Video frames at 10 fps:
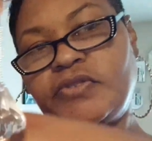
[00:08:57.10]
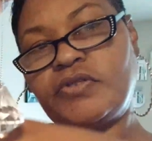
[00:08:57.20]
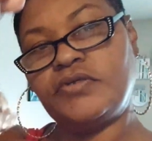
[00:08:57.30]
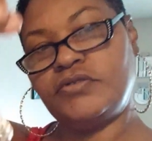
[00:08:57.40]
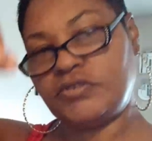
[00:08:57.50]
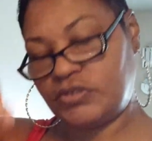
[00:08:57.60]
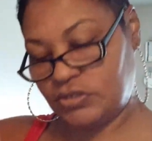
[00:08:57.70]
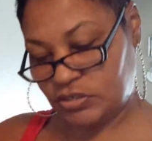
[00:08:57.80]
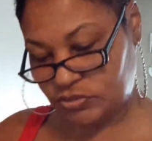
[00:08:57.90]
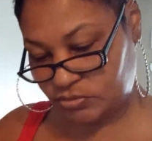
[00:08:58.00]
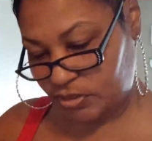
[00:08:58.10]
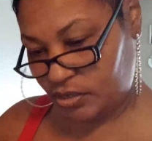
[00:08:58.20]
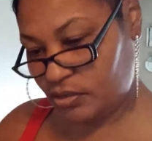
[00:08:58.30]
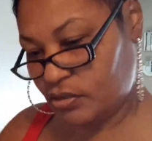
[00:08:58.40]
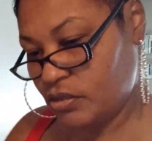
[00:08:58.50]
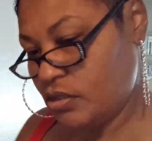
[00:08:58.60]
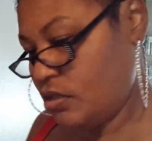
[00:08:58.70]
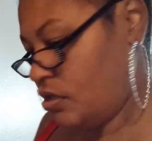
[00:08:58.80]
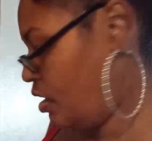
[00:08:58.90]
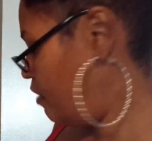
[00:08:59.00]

Excuse me. I have